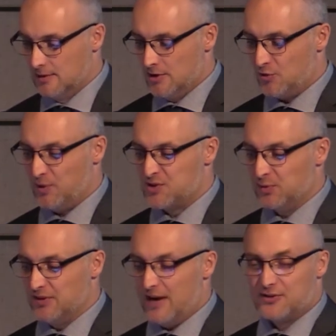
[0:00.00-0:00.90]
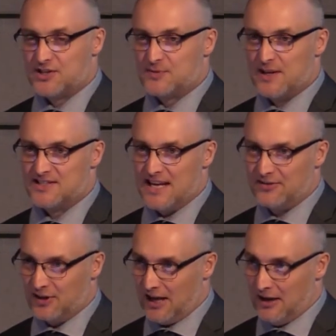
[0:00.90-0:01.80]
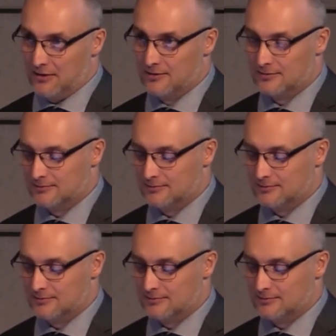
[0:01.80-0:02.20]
The principal never suspends Nathan again.